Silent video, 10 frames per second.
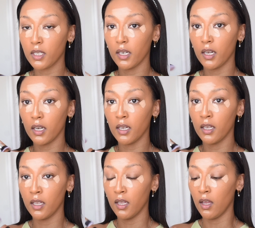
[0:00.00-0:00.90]
gonna
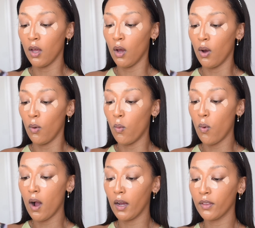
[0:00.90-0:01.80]

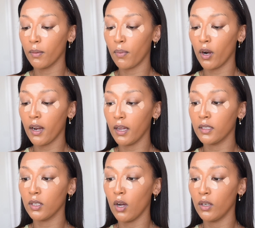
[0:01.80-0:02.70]
work the
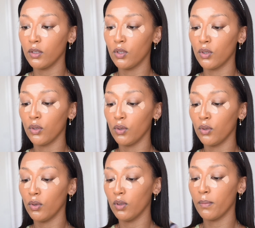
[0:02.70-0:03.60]
product onto
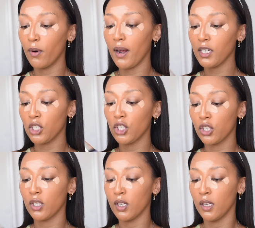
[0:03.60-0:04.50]
the
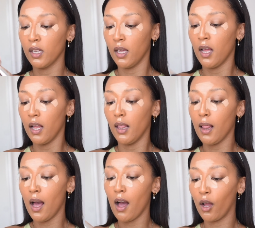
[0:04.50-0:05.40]
brush
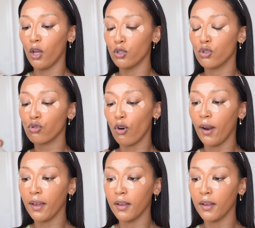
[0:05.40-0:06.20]
like so.